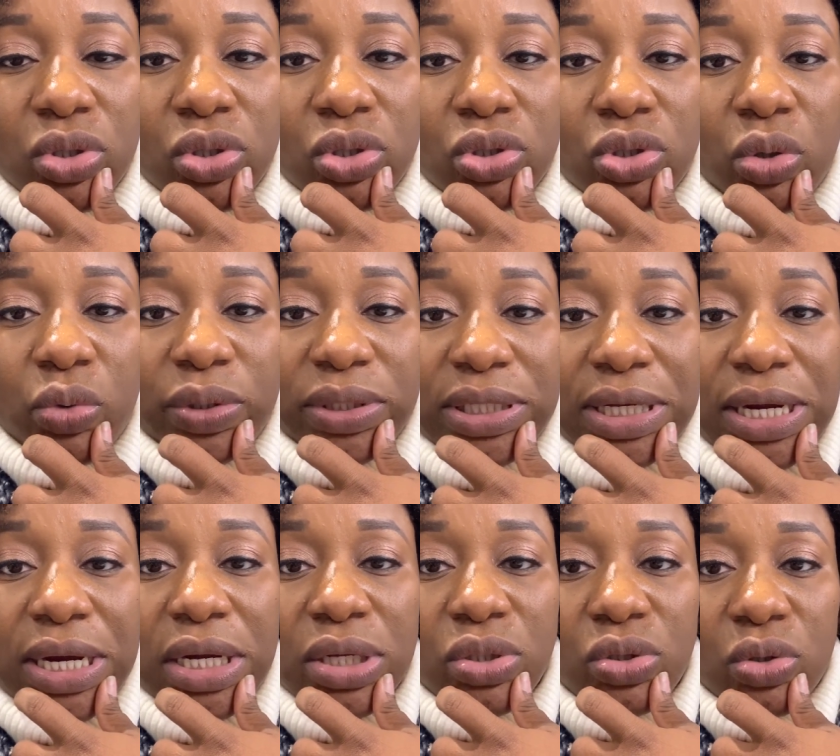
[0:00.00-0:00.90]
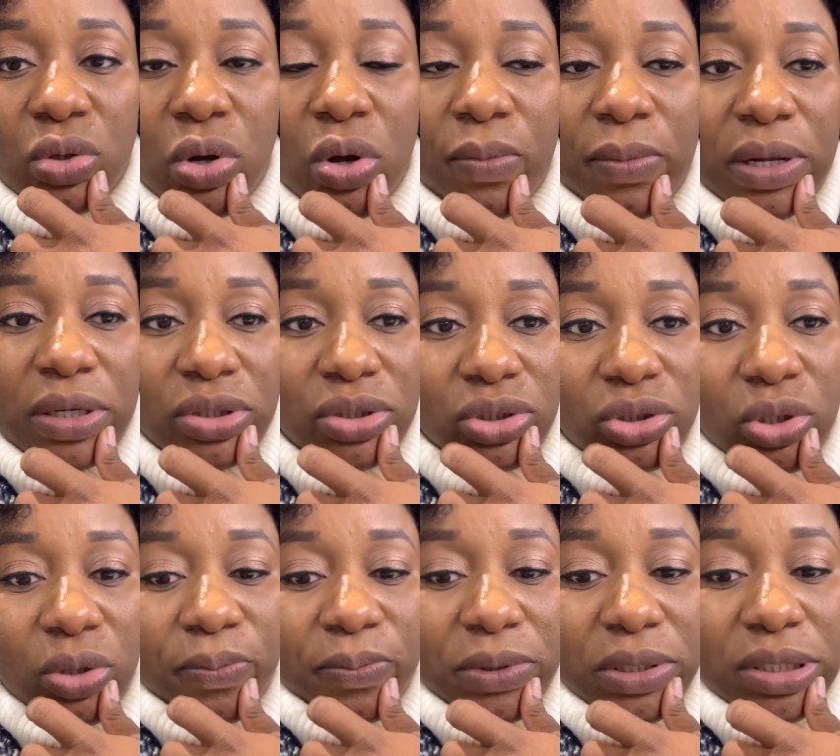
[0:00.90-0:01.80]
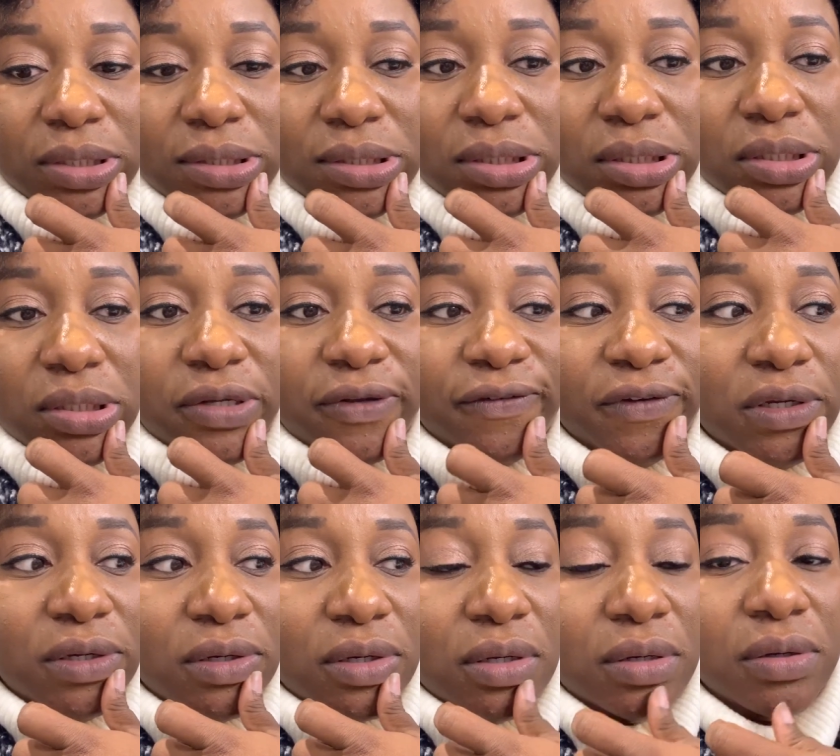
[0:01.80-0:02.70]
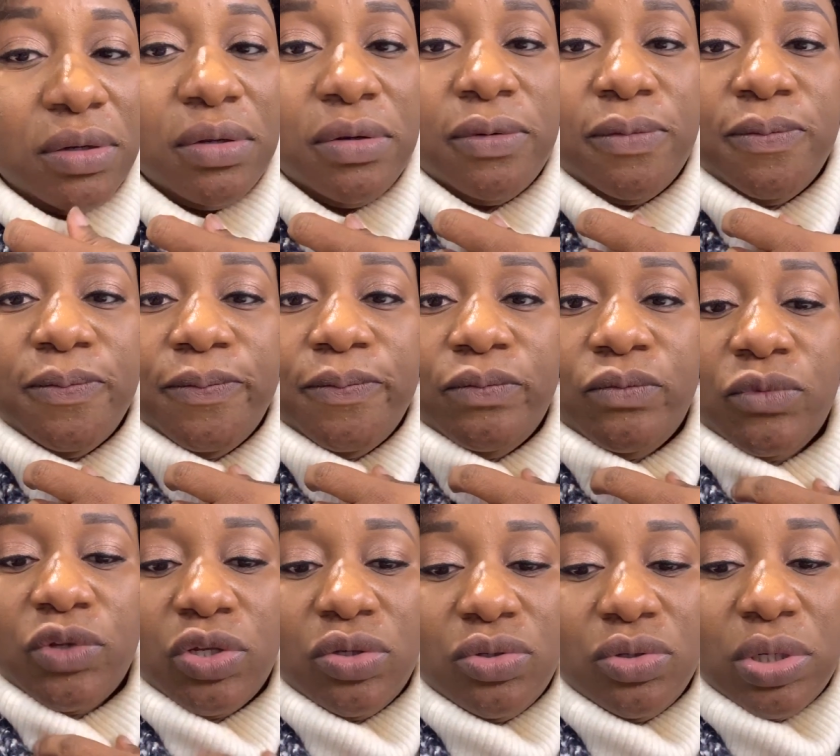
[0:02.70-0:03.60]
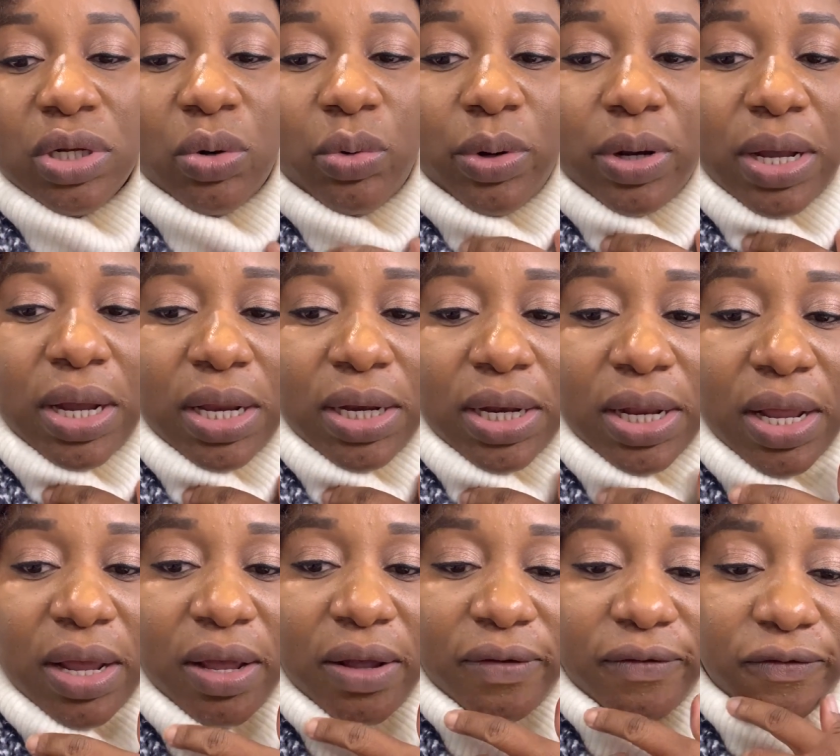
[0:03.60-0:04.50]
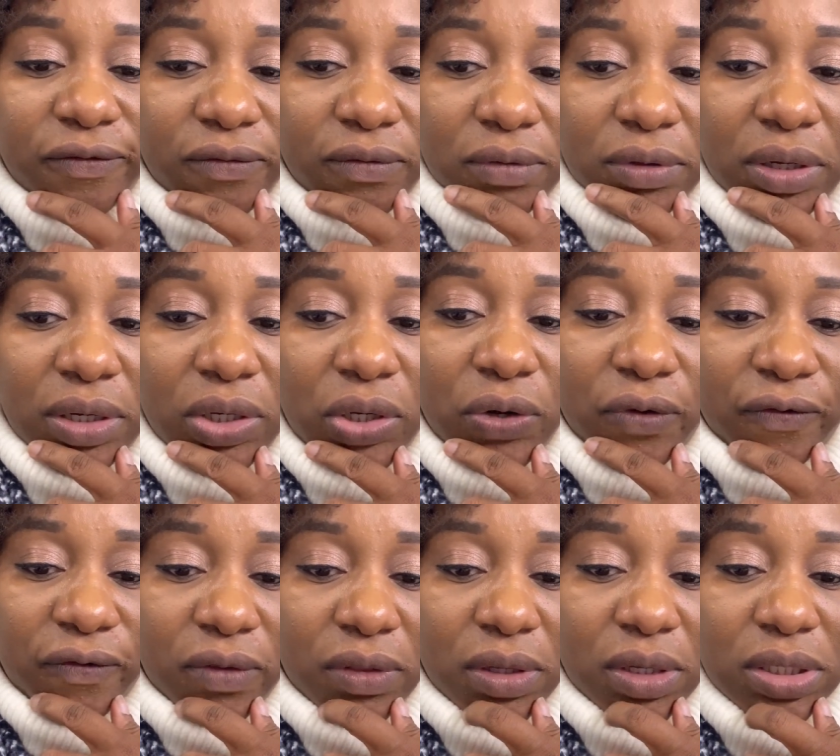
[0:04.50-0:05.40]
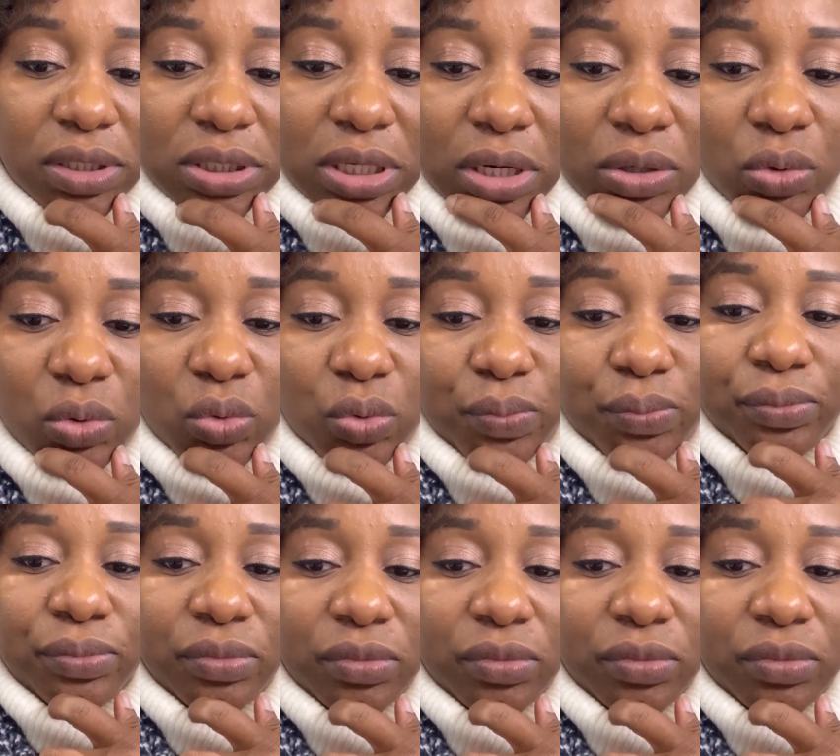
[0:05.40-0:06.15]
So he's here to come and shop this evening so that we can have enough things at home